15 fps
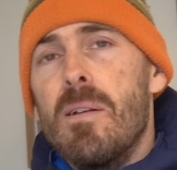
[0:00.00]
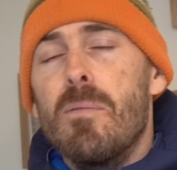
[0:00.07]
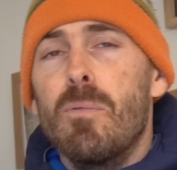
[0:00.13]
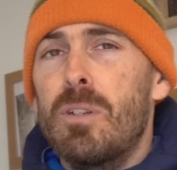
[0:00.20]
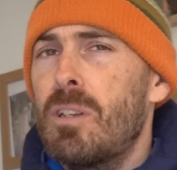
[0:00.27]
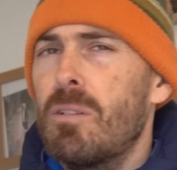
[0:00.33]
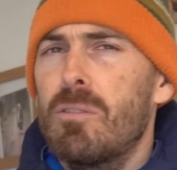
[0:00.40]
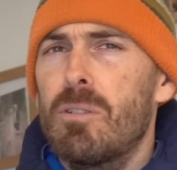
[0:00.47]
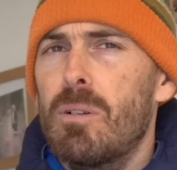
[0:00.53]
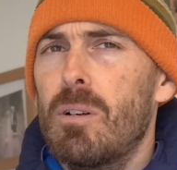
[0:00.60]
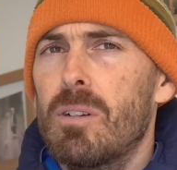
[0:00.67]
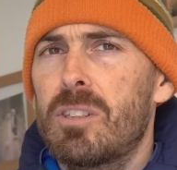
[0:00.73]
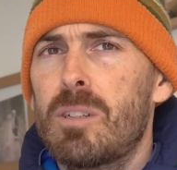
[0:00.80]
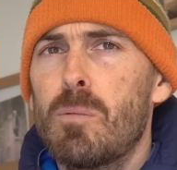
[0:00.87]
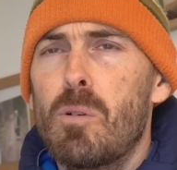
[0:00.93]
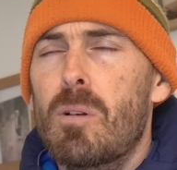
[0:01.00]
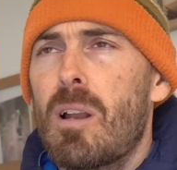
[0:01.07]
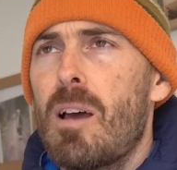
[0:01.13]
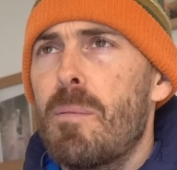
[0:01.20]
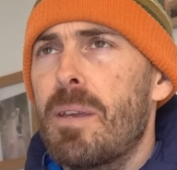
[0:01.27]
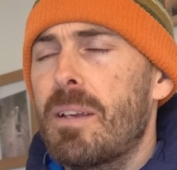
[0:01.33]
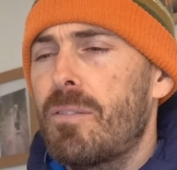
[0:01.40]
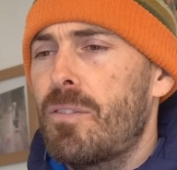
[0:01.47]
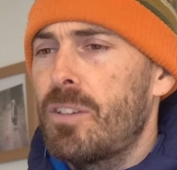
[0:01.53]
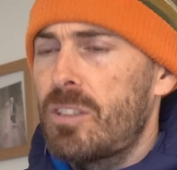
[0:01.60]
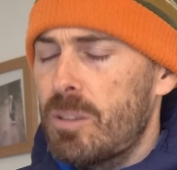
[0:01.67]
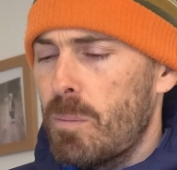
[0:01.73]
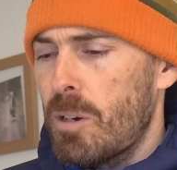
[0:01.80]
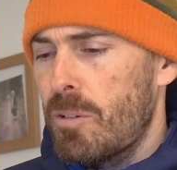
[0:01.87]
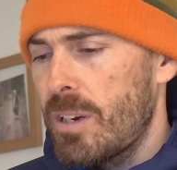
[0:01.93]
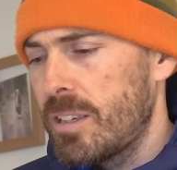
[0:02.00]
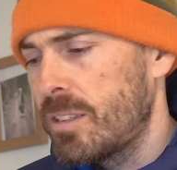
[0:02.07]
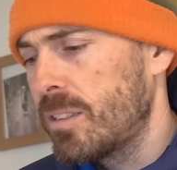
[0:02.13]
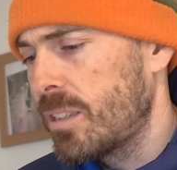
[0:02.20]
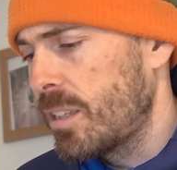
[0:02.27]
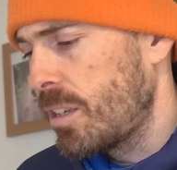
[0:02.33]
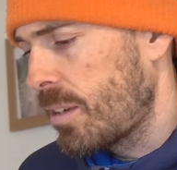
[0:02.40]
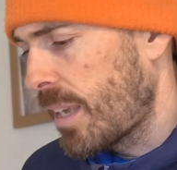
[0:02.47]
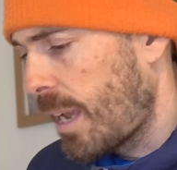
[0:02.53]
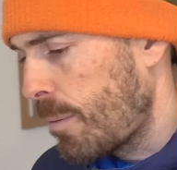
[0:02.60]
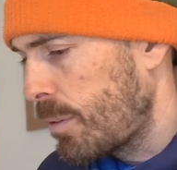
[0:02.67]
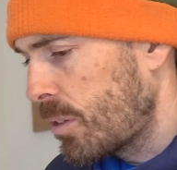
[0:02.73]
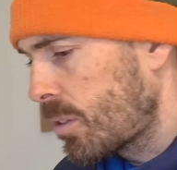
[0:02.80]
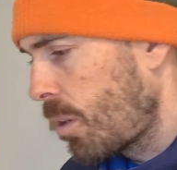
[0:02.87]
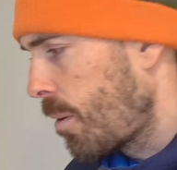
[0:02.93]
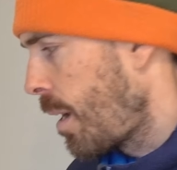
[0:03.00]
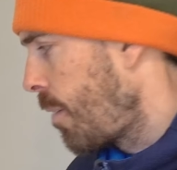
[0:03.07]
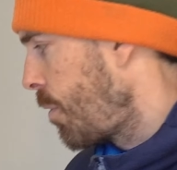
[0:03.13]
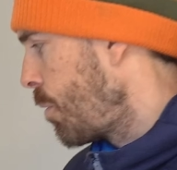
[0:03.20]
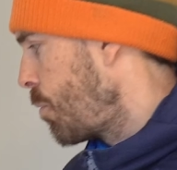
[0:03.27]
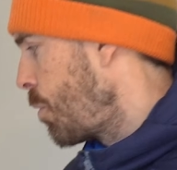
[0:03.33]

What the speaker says: We don't do a lot of simul climbing for similar reasons in the UK. We just don't have the